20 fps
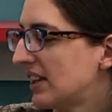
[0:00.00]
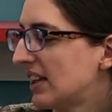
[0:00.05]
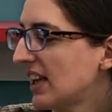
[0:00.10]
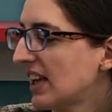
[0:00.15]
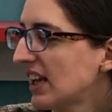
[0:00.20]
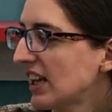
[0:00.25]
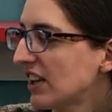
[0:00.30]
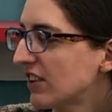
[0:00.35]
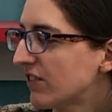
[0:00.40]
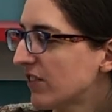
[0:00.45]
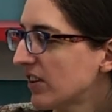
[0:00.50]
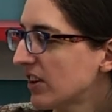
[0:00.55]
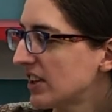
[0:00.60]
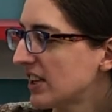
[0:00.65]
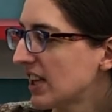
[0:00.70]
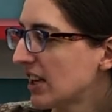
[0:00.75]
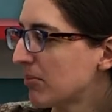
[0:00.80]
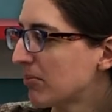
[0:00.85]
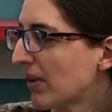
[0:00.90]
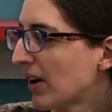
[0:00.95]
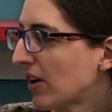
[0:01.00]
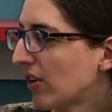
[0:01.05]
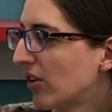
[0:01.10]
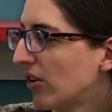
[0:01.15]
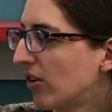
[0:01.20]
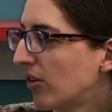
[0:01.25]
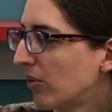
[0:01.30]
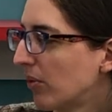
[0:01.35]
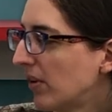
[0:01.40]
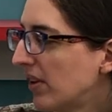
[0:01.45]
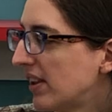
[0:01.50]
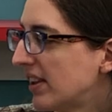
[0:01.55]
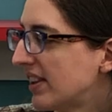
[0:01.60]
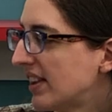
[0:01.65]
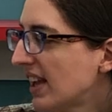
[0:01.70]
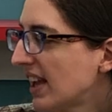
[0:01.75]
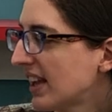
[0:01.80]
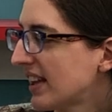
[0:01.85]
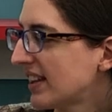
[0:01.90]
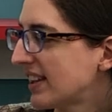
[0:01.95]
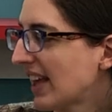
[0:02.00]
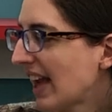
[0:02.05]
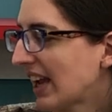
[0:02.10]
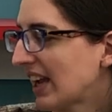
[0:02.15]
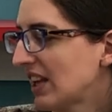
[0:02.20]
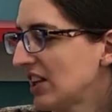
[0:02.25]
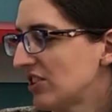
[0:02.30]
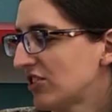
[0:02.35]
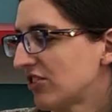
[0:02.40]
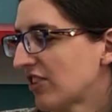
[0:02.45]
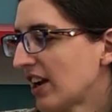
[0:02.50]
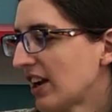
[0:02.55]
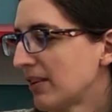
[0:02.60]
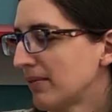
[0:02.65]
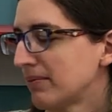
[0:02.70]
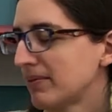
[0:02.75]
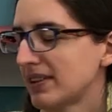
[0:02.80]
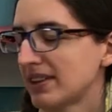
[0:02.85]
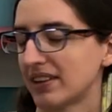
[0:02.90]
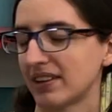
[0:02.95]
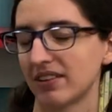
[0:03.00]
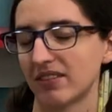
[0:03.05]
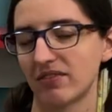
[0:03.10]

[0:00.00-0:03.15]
Z is for zebra with zigzaggy stripes.